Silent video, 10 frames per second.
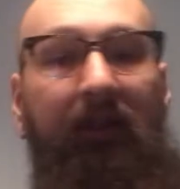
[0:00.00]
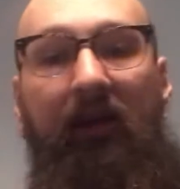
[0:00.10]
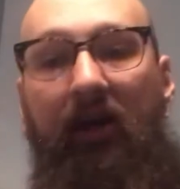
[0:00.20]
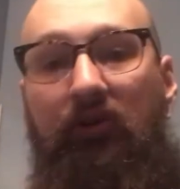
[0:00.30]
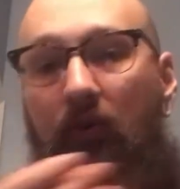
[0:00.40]
the
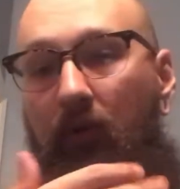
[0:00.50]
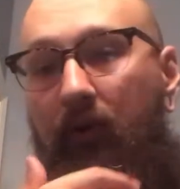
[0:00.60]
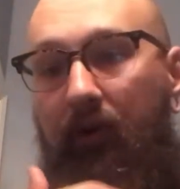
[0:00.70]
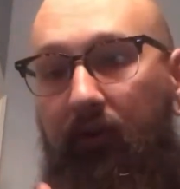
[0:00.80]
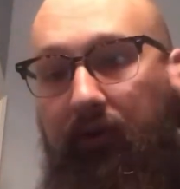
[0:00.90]
natural
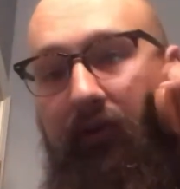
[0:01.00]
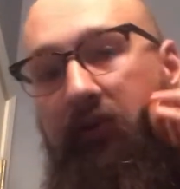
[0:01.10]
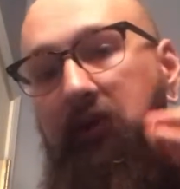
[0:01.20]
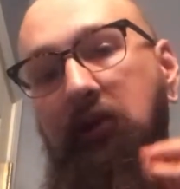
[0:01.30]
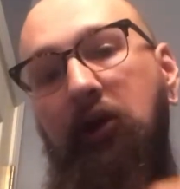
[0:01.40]

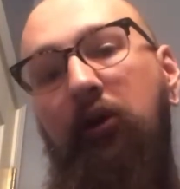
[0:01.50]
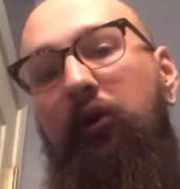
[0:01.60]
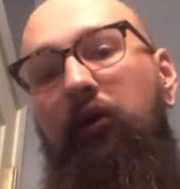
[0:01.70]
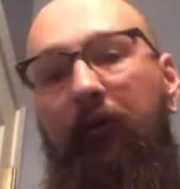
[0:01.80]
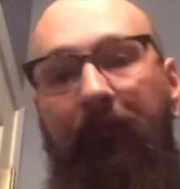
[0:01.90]
oils that
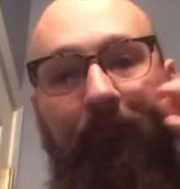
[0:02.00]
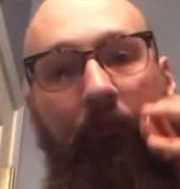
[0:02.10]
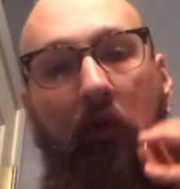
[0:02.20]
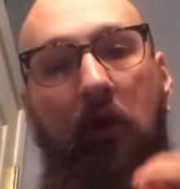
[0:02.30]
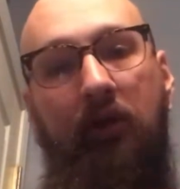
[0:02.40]
occur
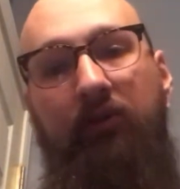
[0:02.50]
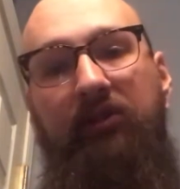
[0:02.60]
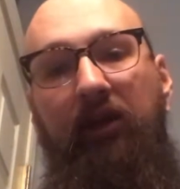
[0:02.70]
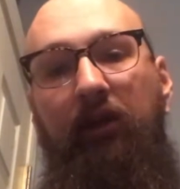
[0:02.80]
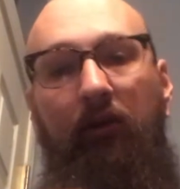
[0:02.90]
on your
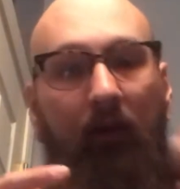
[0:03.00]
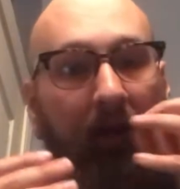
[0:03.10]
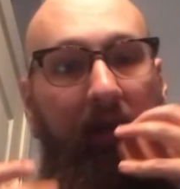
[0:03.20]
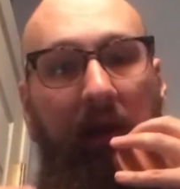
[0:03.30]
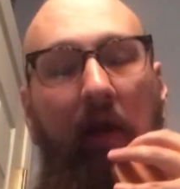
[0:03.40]
skin
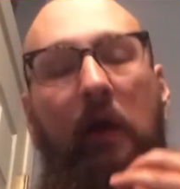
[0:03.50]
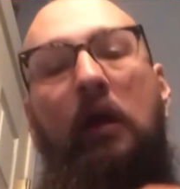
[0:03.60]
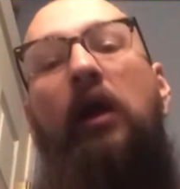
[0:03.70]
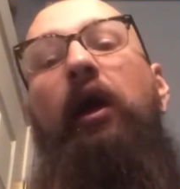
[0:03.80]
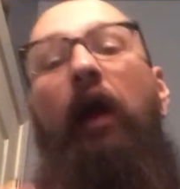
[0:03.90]
and hair,
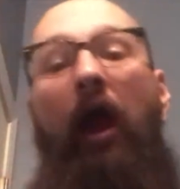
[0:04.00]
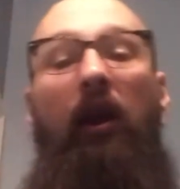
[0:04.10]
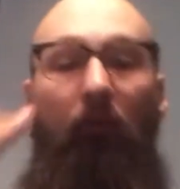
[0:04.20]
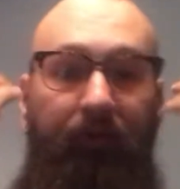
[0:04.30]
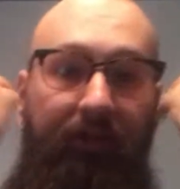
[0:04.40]
and
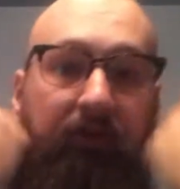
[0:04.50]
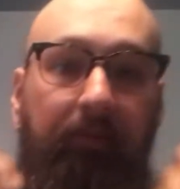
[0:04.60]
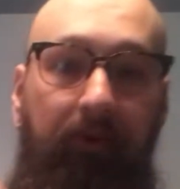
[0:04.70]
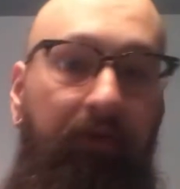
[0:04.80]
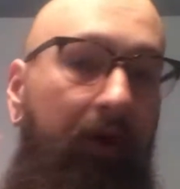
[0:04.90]
it will
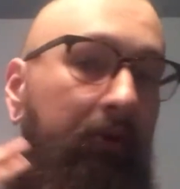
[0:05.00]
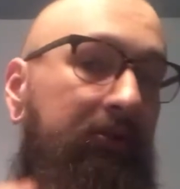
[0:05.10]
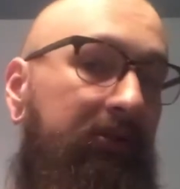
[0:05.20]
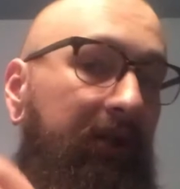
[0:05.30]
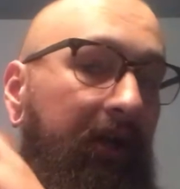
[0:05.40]
distribute
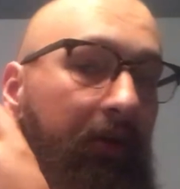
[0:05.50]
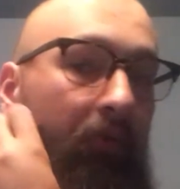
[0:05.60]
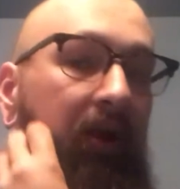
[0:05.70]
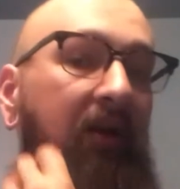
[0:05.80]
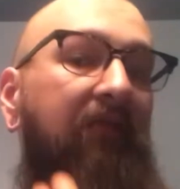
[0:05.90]
those, and it
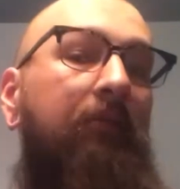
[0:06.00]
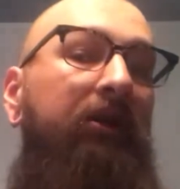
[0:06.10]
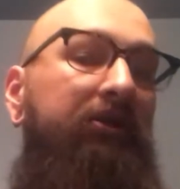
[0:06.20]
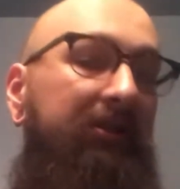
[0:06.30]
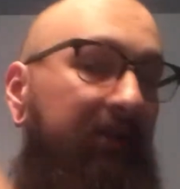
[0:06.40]
will have
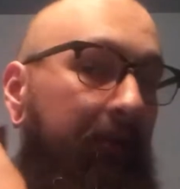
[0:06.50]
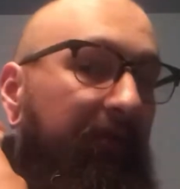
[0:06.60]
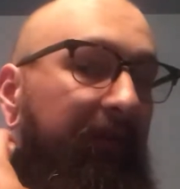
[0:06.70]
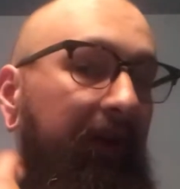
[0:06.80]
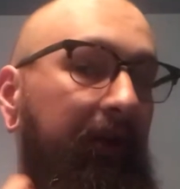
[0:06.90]
much the same
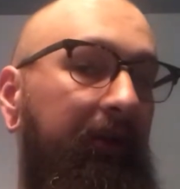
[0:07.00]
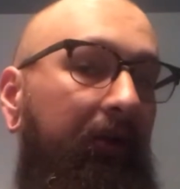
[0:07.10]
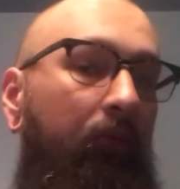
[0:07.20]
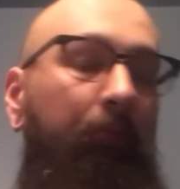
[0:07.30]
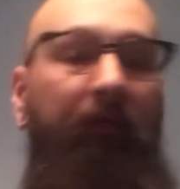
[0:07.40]
effect.
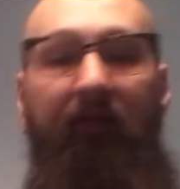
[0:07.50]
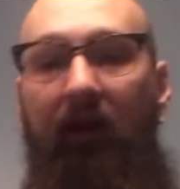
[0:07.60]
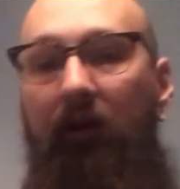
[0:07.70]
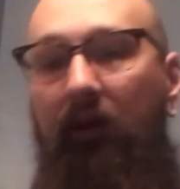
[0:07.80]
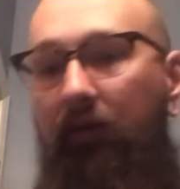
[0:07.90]
It will
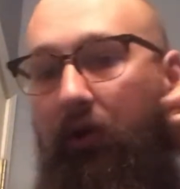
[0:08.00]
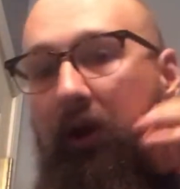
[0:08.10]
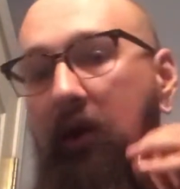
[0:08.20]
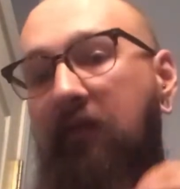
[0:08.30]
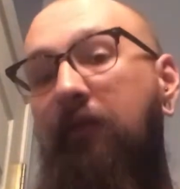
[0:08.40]
prevent your
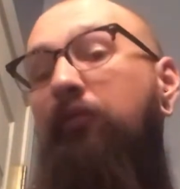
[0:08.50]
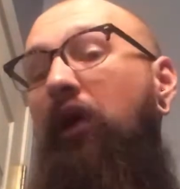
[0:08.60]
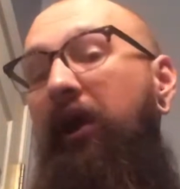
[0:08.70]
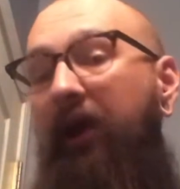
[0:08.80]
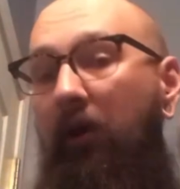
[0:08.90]
hair from
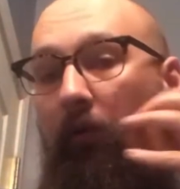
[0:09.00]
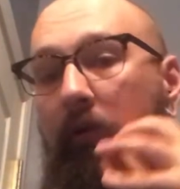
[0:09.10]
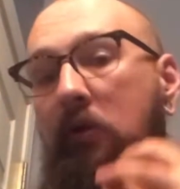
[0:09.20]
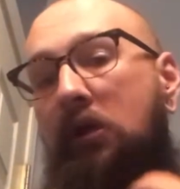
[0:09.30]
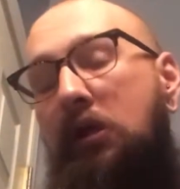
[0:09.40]
drying out.
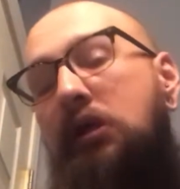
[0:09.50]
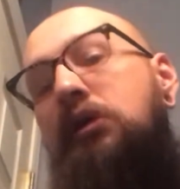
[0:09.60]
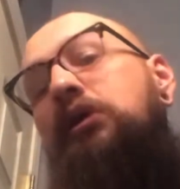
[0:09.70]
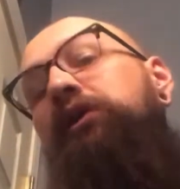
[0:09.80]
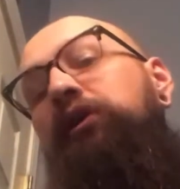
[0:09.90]

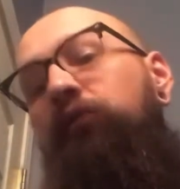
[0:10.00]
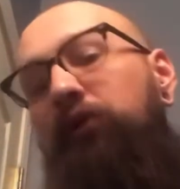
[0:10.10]
It